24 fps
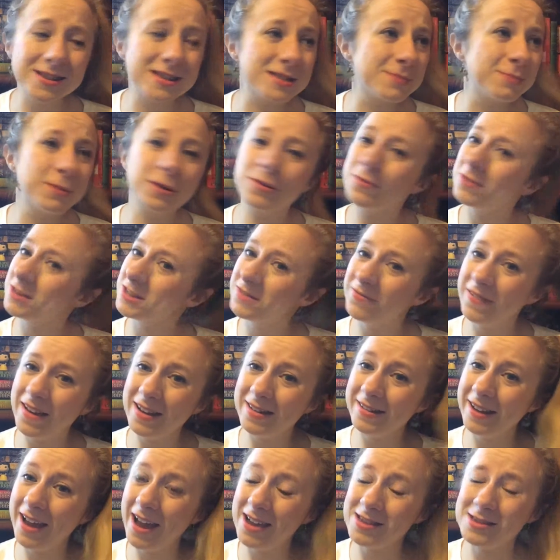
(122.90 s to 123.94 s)
This book was
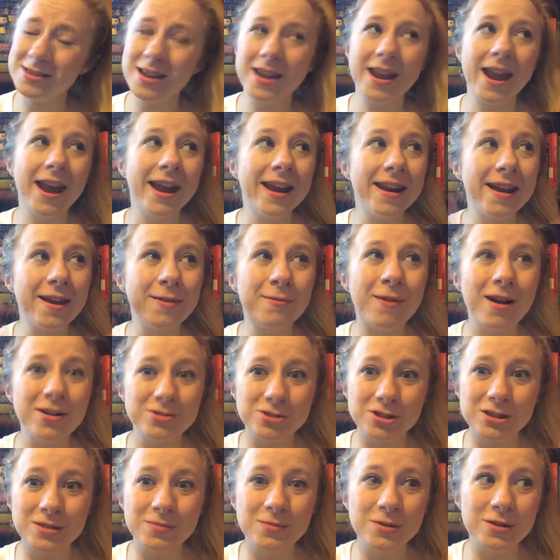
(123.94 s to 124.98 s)
fantastic. And I
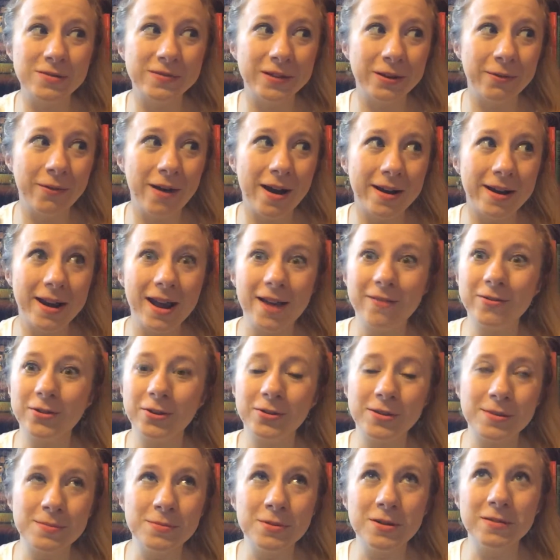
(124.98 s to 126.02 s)
watched the movie right
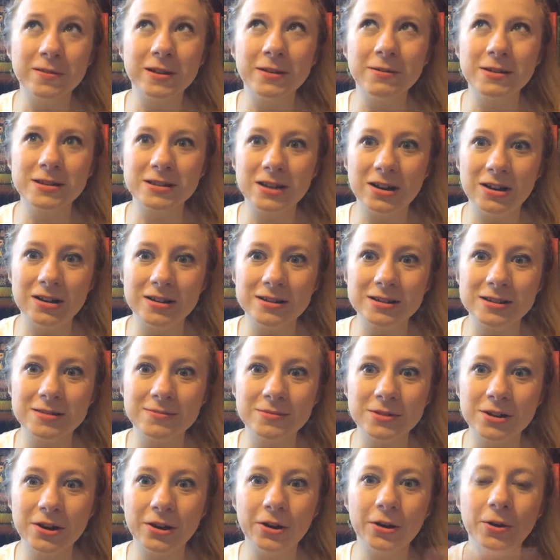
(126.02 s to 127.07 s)
after. The movie was
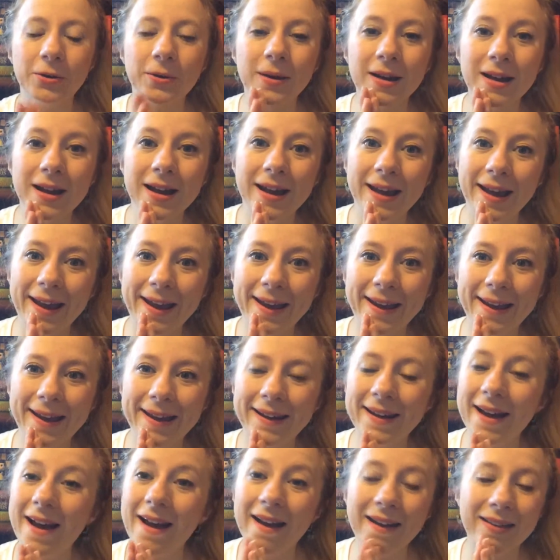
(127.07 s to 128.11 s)
awesome, too.
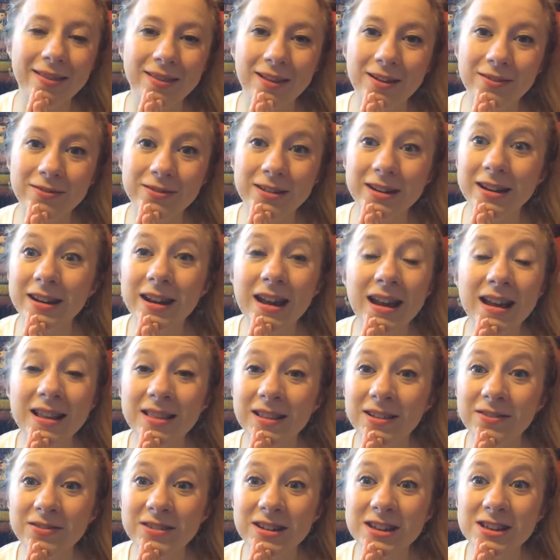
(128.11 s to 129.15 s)
And I loved it. I
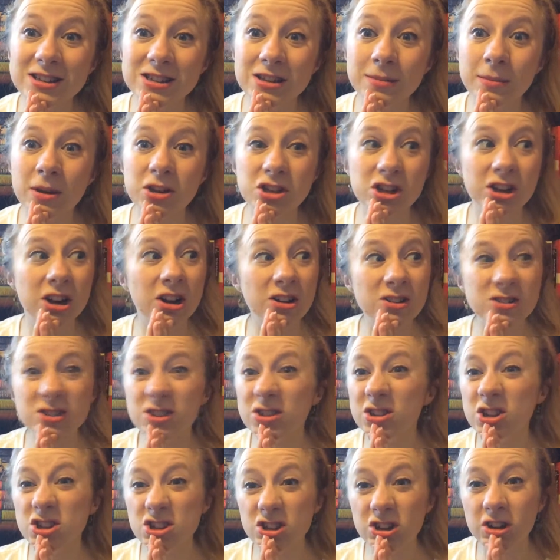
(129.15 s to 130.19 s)
loved it so much. And
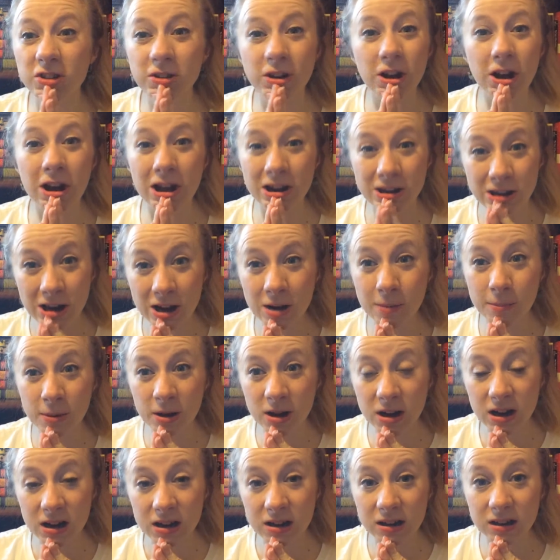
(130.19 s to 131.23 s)
also, did you know the
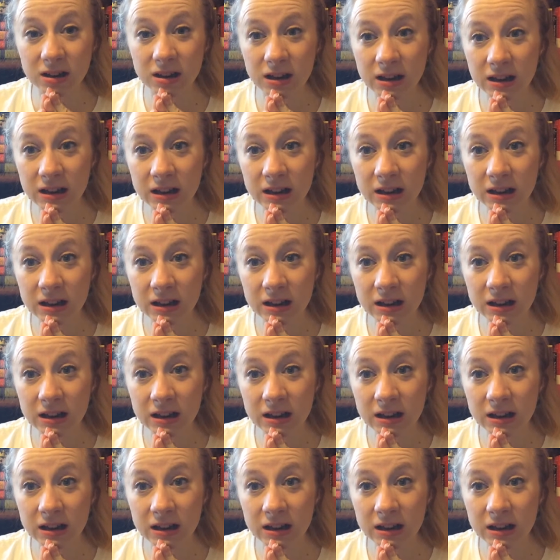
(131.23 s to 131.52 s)
audiobook?